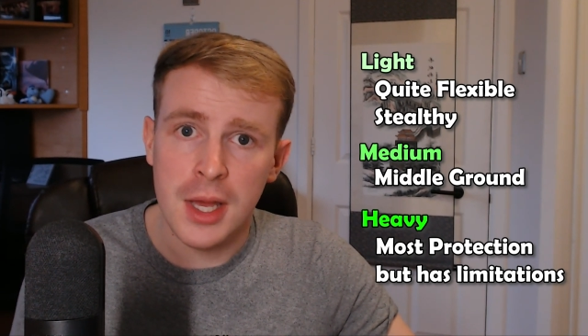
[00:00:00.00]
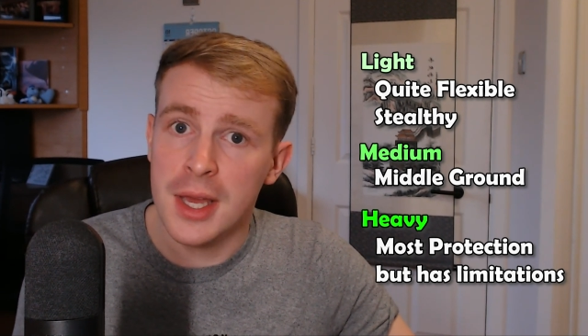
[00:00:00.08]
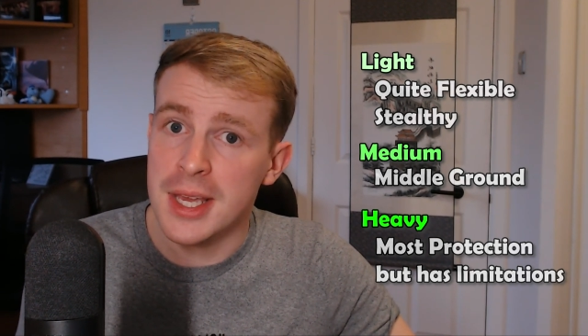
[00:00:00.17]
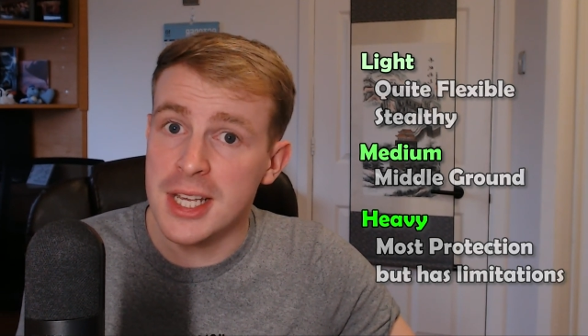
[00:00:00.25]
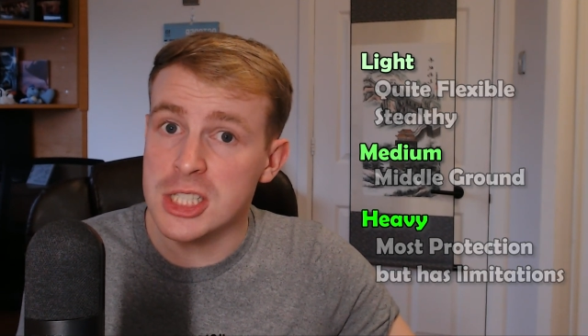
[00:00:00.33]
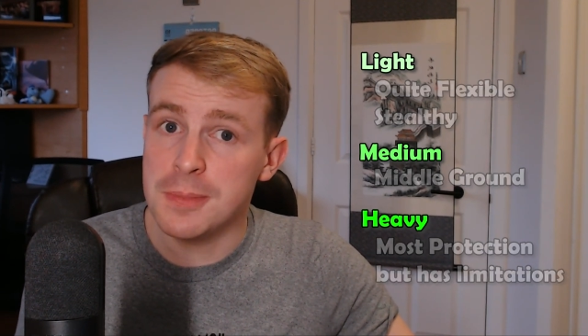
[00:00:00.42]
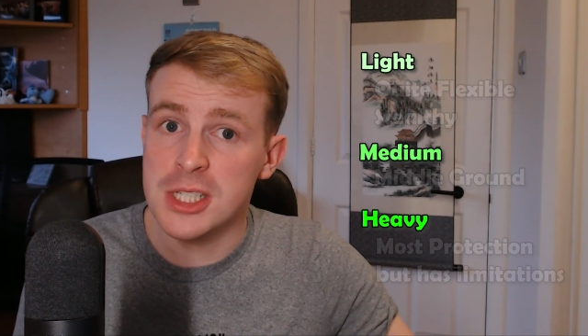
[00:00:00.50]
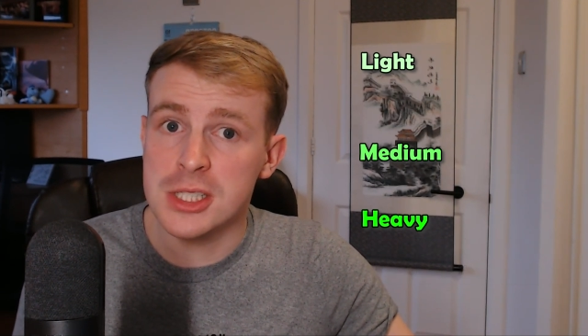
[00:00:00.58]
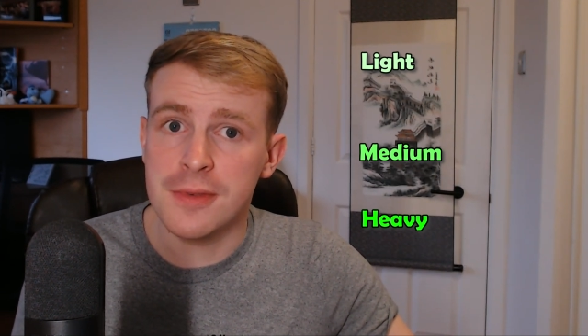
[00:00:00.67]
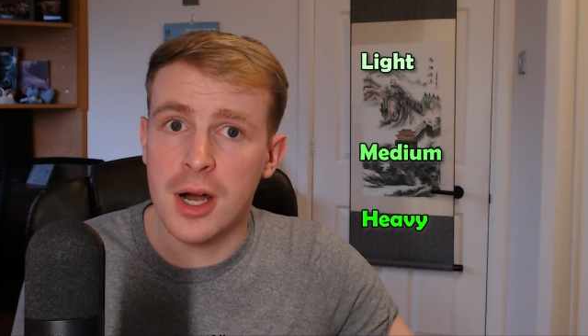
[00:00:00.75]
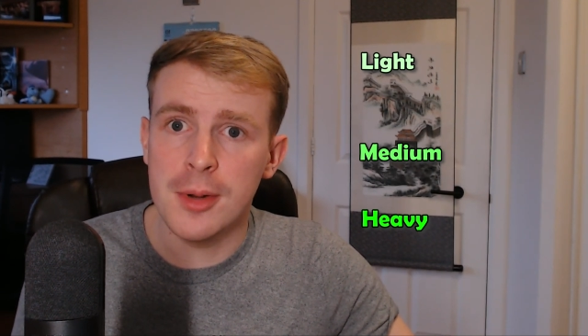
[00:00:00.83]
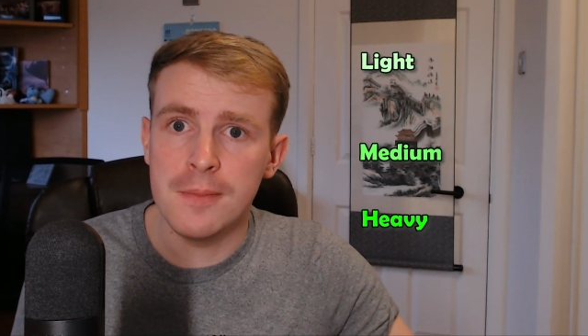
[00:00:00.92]
Each piece of
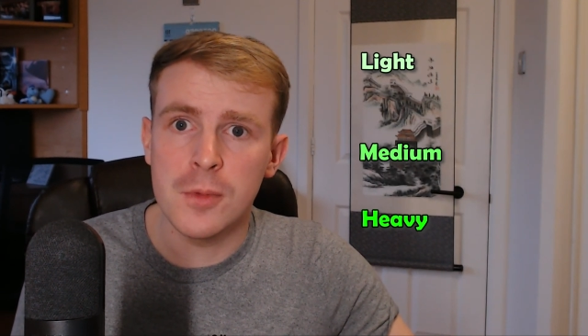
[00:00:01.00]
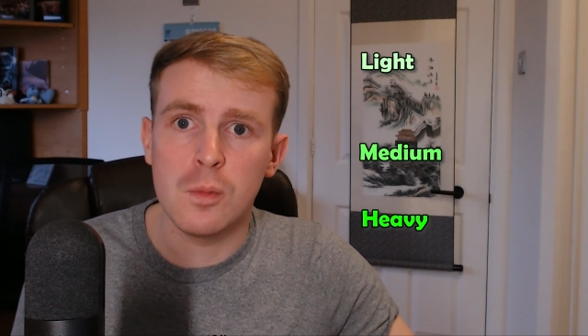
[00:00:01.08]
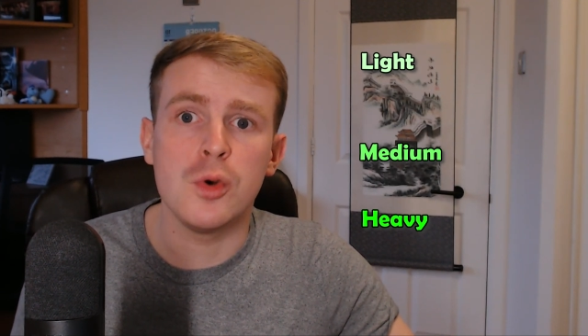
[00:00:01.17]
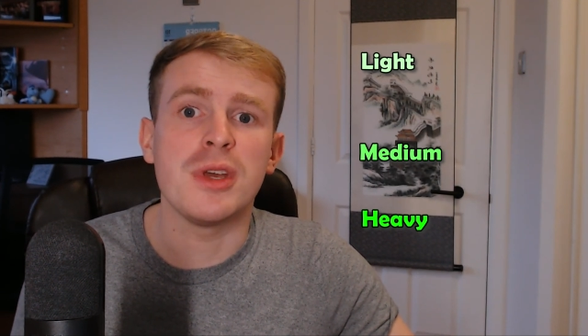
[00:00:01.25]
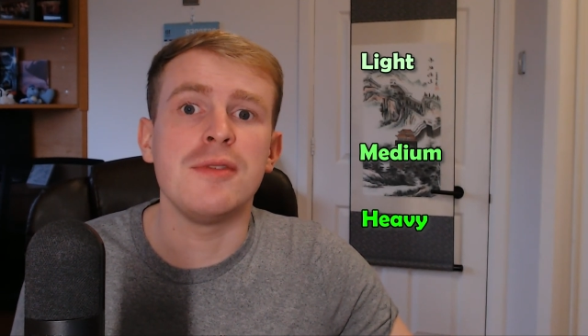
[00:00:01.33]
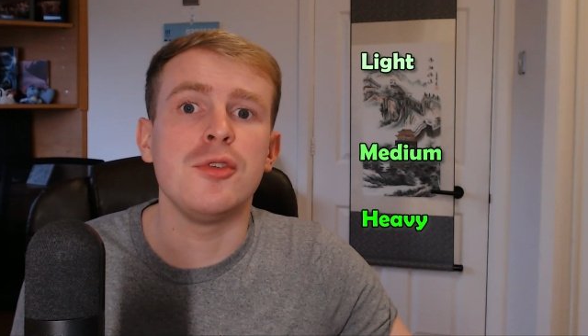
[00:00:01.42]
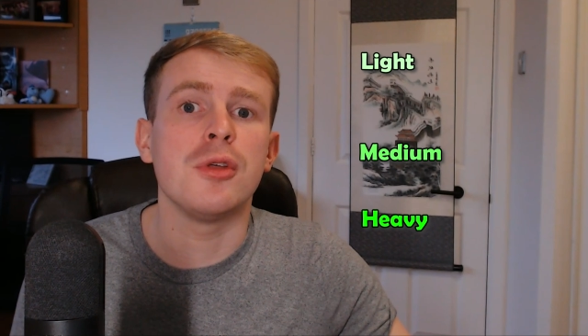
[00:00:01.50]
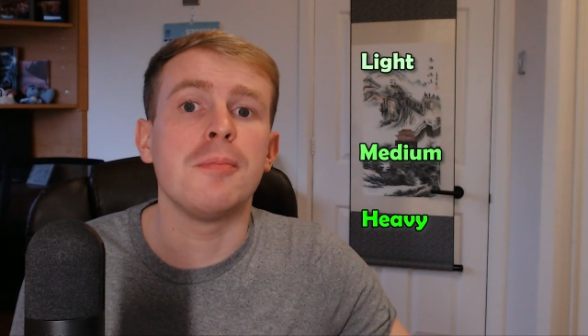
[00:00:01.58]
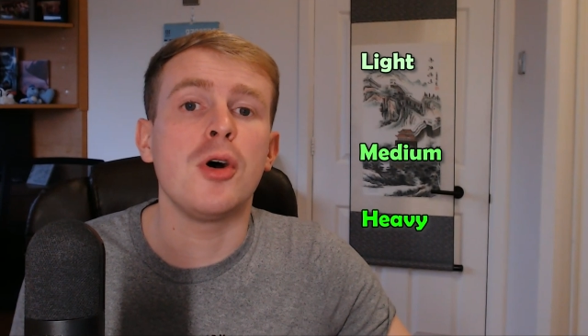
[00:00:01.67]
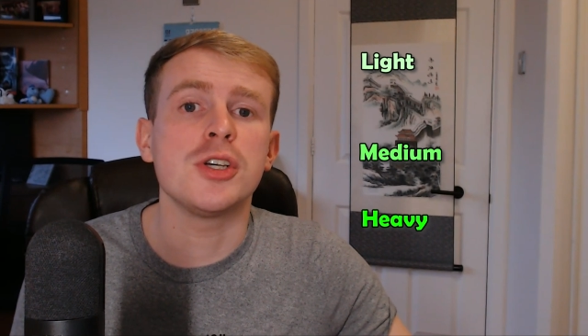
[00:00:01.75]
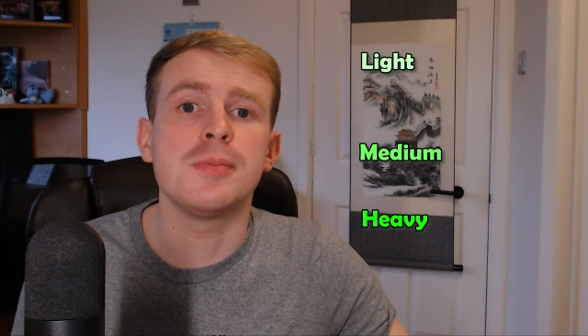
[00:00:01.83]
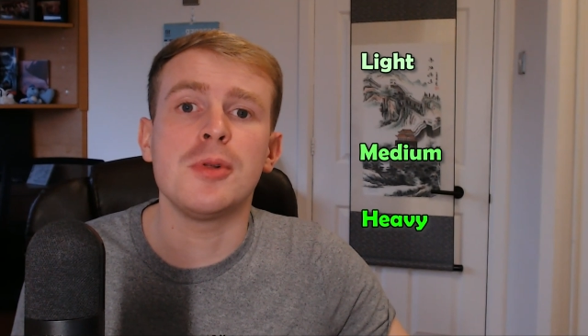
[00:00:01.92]
armour will give you the
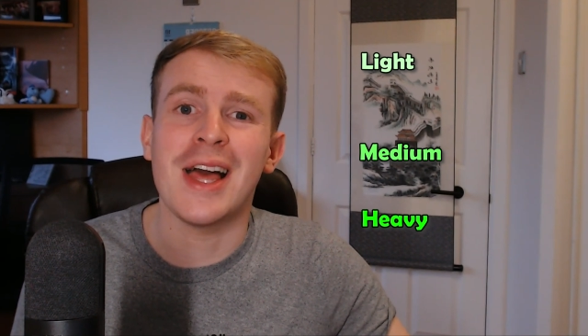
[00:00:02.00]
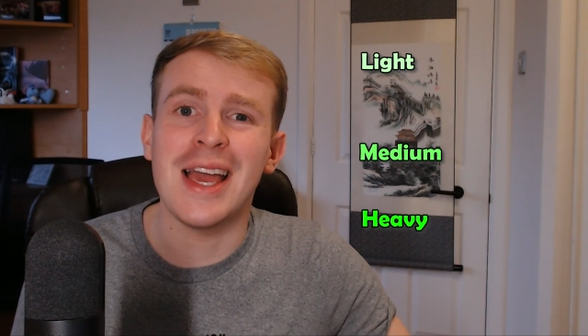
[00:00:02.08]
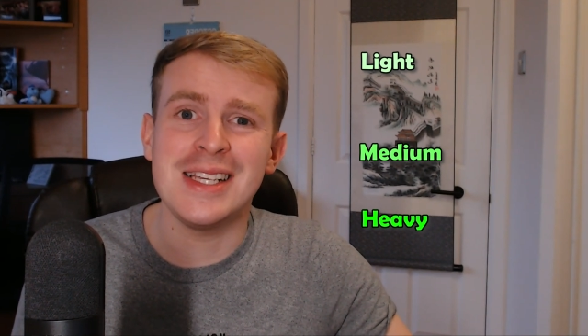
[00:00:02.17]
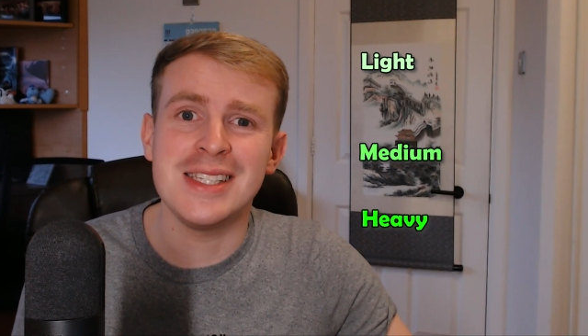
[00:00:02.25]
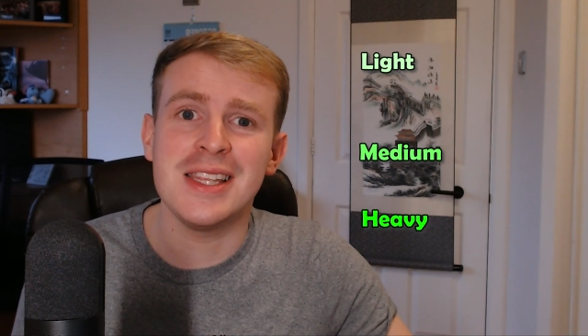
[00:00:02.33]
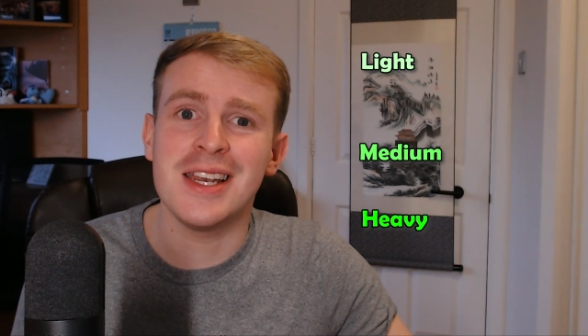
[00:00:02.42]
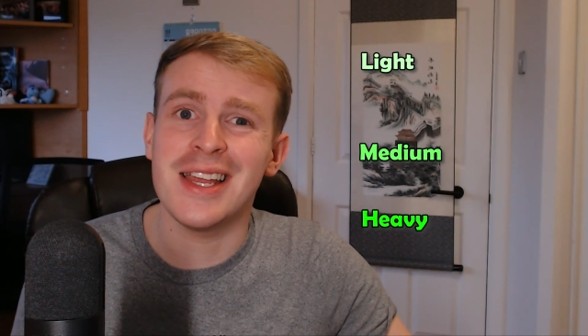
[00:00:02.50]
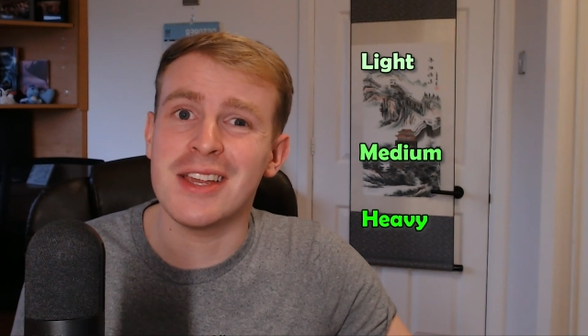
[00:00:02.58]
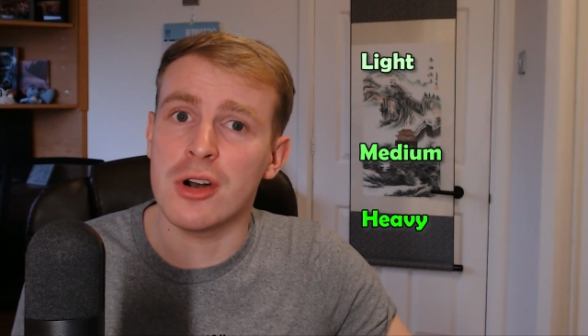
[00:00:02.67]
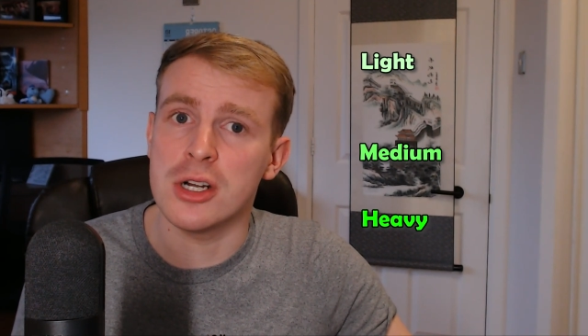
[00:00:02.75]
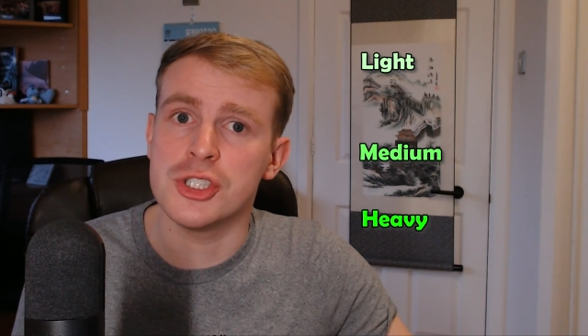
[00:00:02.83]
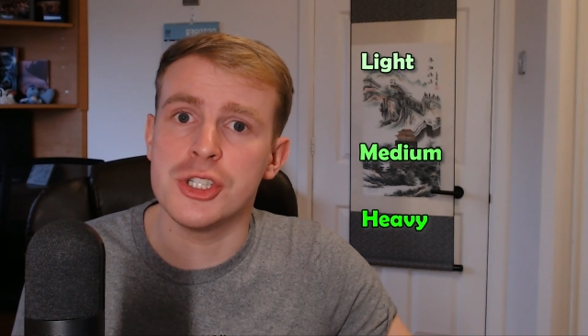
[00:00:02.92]
possible AC that it
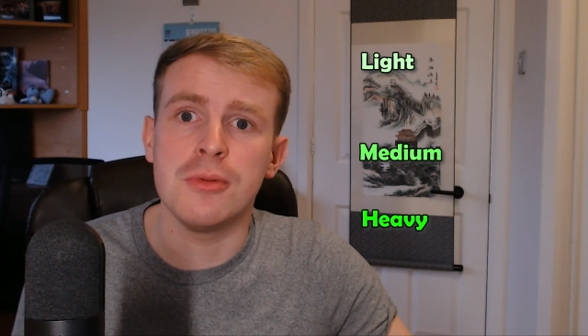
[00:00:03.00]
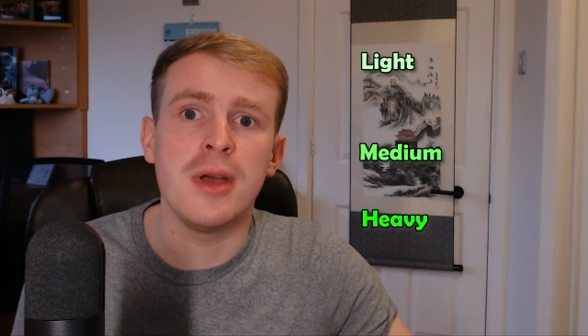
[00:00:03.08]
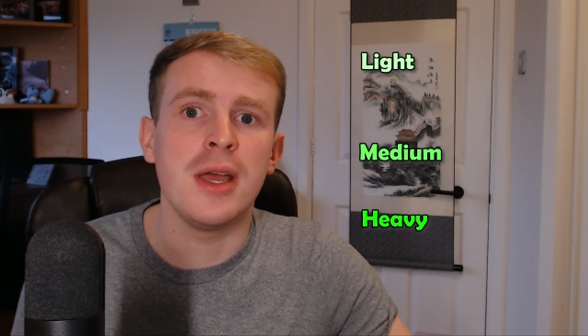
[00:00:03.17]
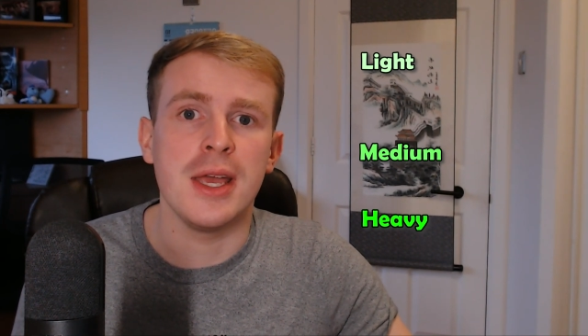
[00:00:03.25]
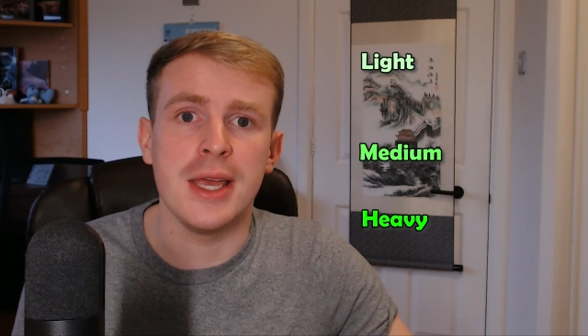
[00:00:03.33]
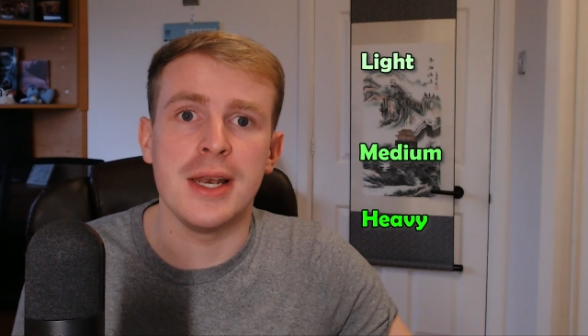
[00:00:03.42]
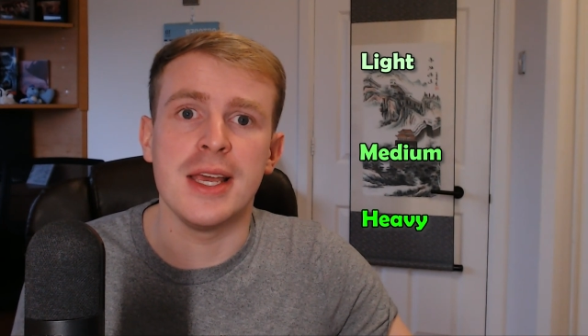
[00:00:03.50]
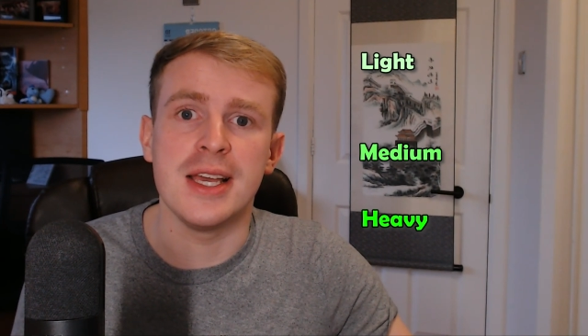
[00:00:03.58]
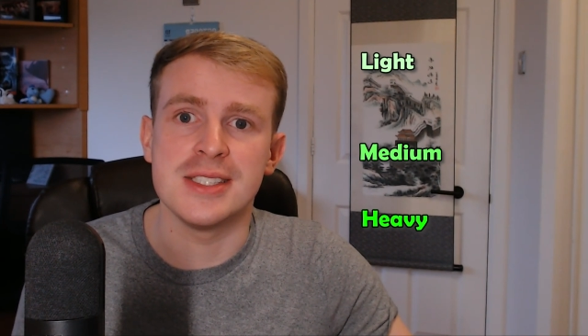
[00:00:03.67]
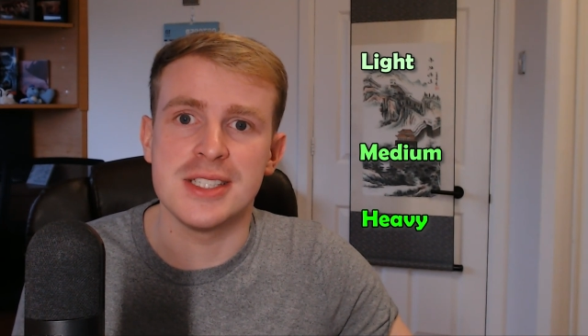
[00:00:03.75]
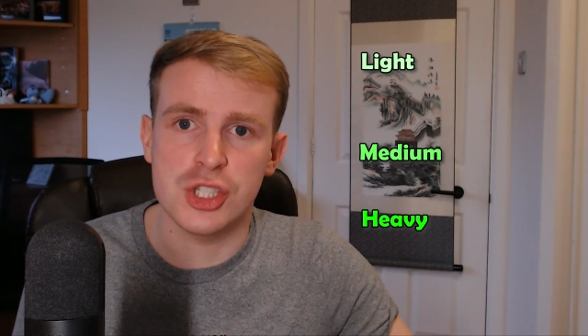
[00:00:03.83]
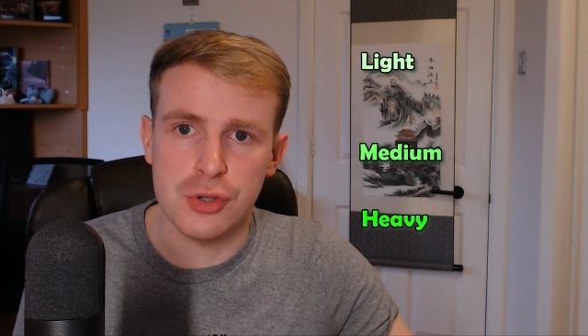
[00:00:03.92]
grants you in its
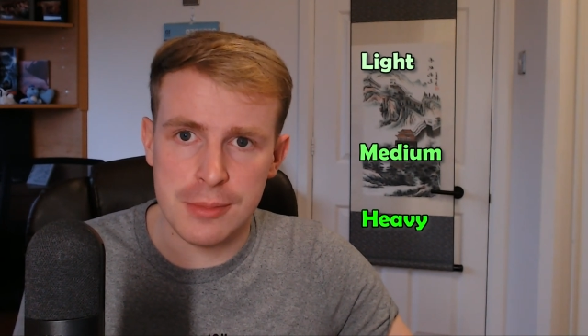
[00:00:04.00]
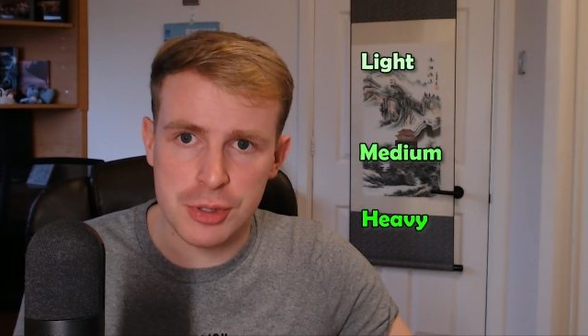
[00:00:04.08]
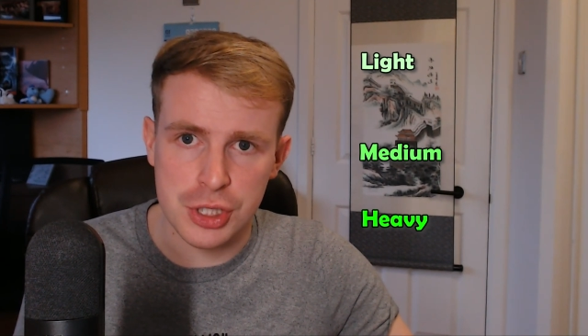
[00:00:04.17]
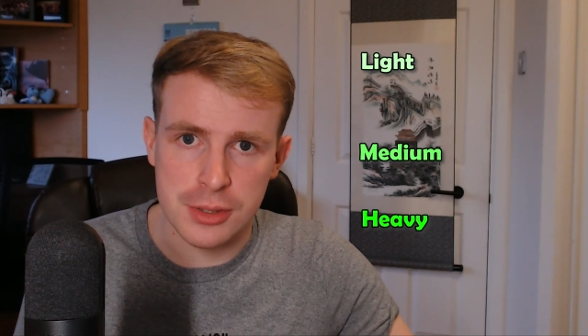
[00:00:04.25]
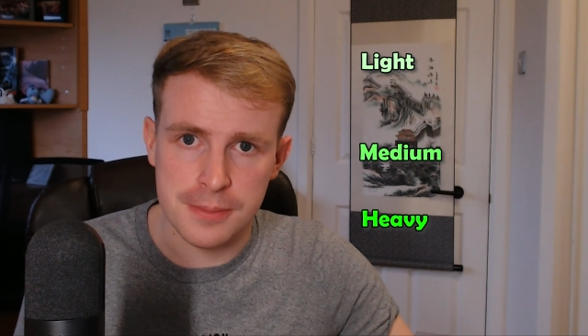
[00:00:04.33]
description.